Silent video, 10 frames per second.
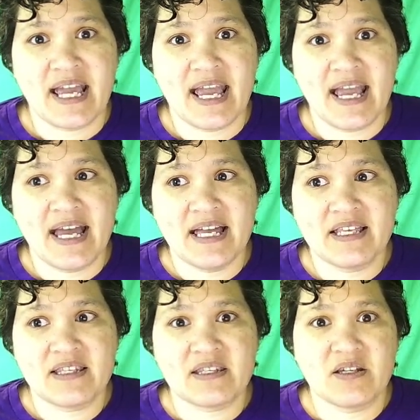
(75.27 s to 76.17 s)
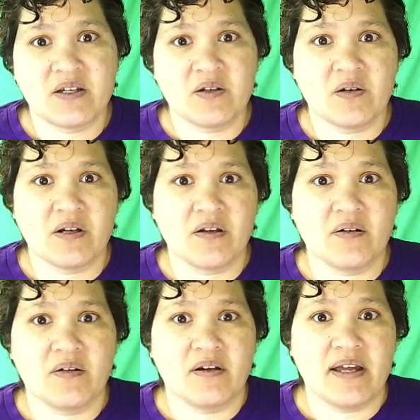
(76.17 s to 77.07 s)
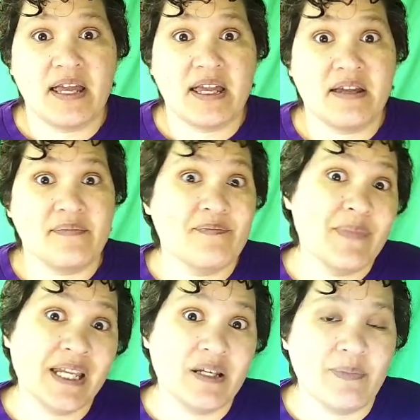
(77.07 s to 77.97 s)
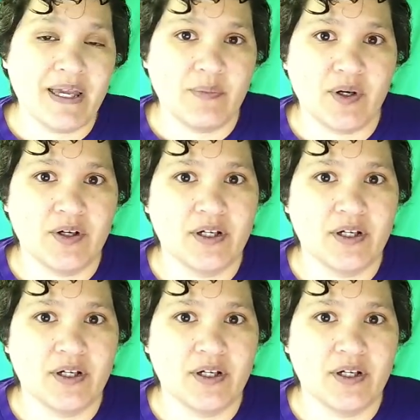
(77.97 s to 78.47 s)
as a mini paper.